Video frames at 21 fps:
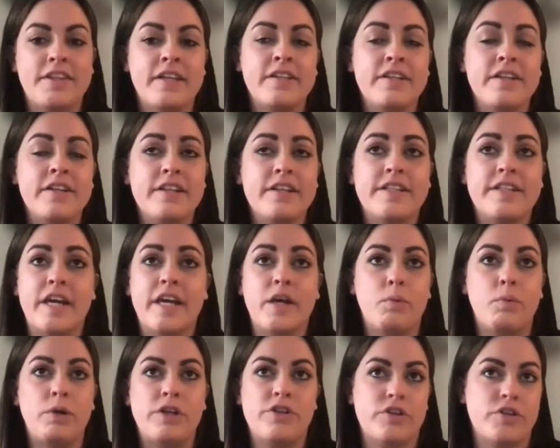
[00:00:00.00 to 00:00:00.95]
the end of the
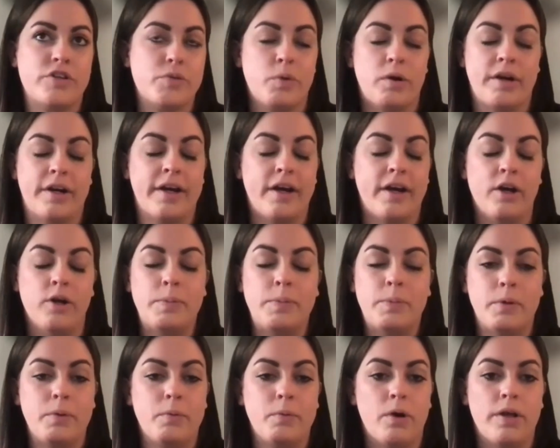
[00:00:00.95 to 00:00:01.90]
day, we just want to
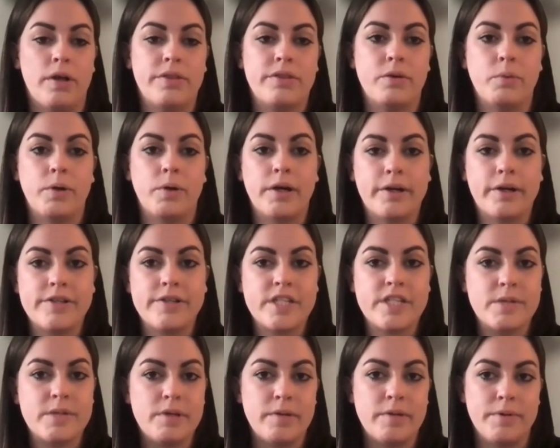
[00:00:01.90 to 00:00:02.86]
help. We want the
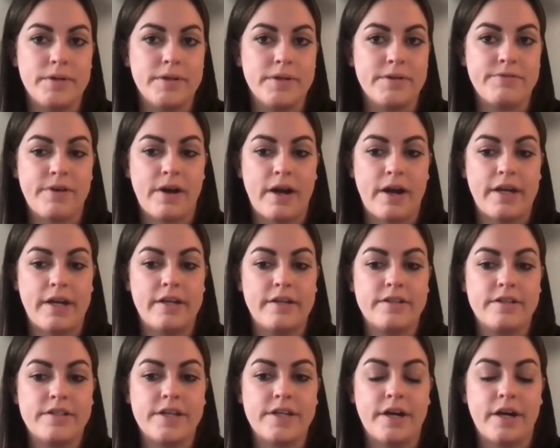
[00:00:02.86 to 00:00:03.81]
workers to be able to
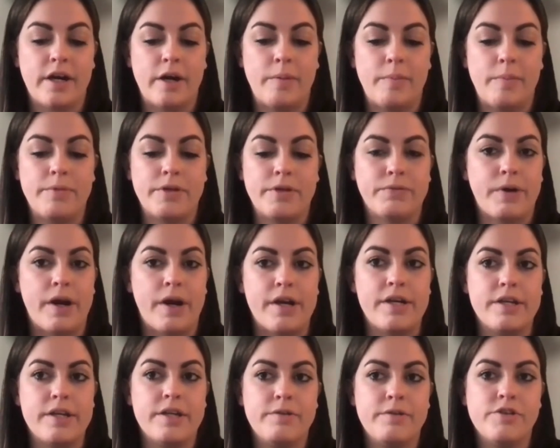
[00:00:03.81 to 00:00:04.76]
find the
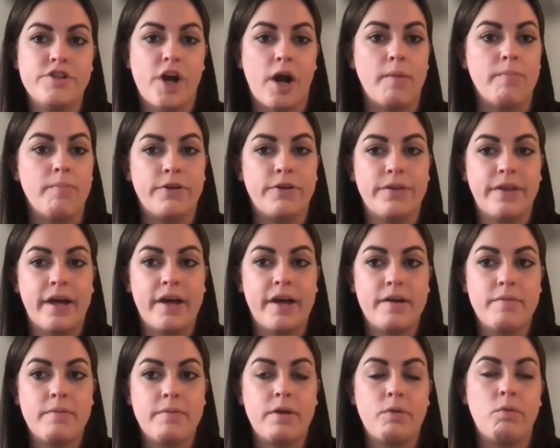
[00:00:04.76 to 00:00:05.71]
right job for
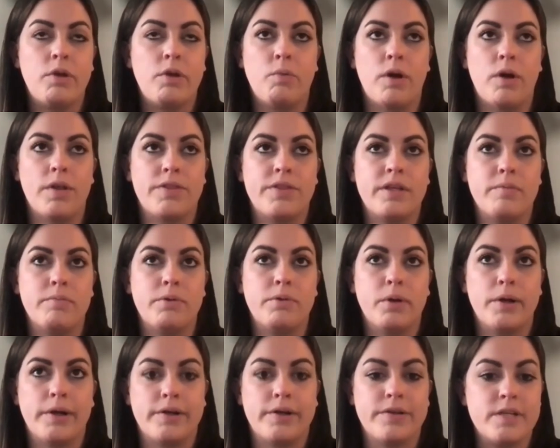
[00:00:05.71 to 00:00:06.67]
them, and we want the
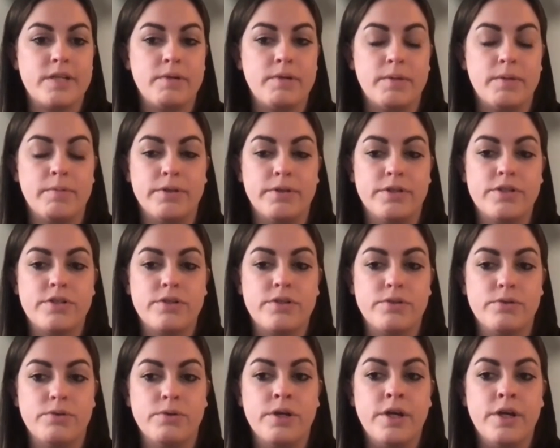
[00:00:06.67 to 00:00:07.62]
employers to be able
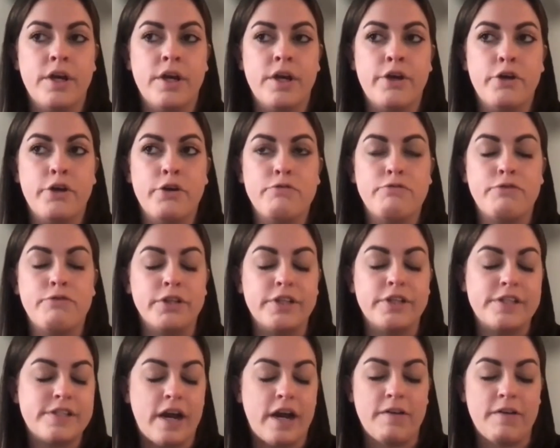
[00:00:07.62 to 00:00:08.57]
to
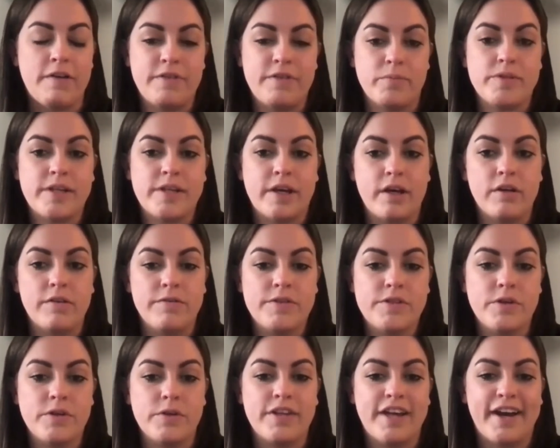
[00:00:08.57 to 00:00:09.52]
fully staff
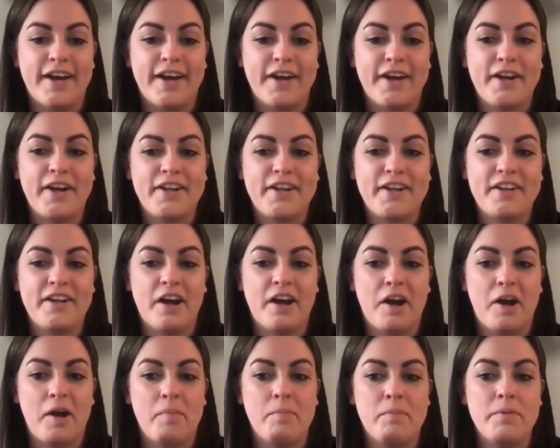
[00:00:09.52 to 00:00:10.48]
themselves so that
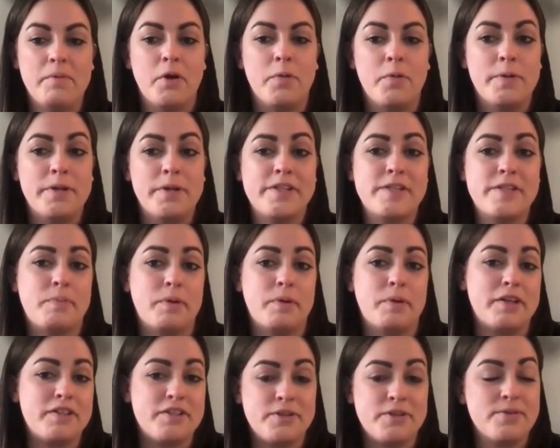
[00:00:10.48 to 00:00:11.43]
nobody's
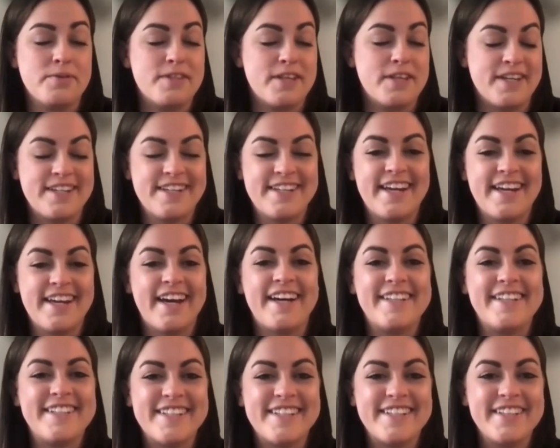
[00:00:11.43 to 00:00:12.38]
spread too thin,
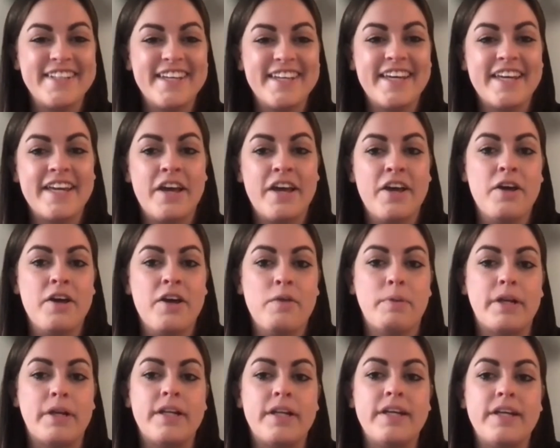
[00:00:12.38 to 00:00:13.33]
ideally.
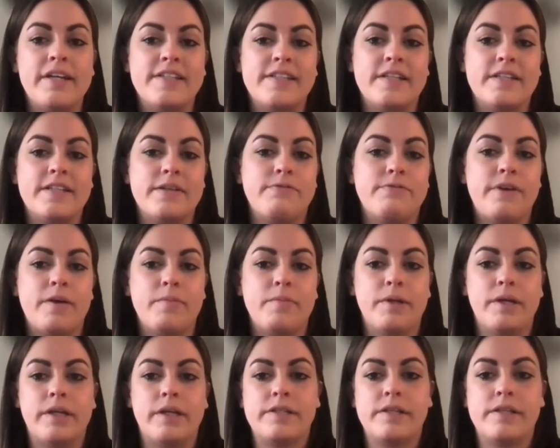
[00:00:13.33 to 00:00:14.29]
But it's a
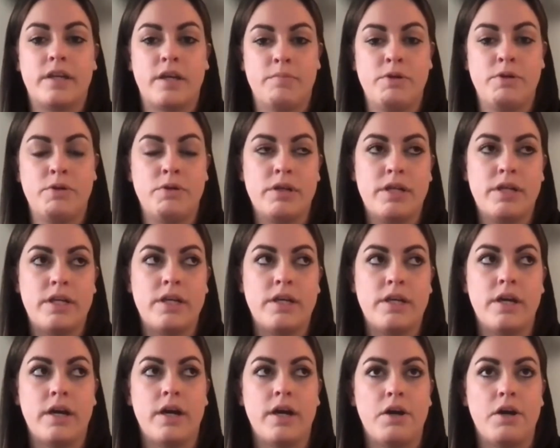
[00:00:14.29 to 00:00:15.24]
family, it's a community.